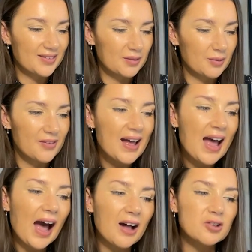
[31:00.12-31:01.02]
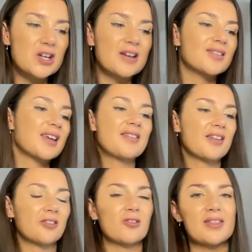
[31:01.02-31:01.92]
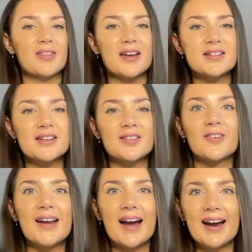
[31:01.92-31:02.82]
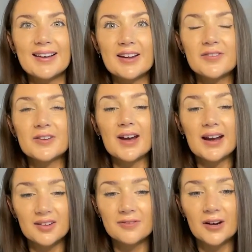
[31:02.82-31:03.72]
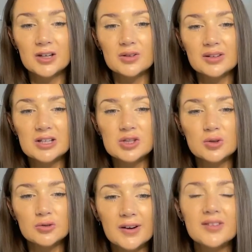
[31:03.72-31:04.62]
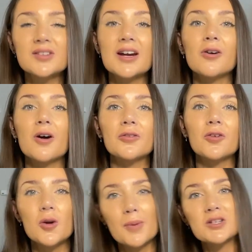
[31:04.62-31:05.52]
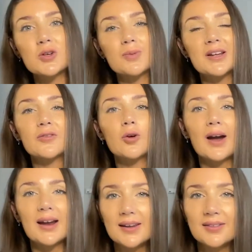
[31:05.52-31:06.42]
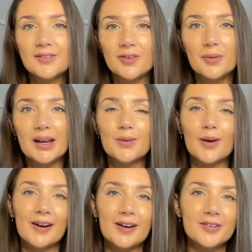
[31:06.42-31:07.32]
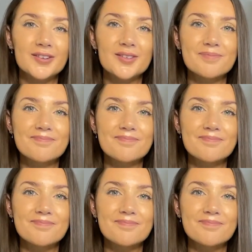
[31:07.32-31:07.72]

then with Algiers in the 333 at Lingfield as our final scheduled race. So Daryl, I'll throw it back to you, please, for anything from anywhere else.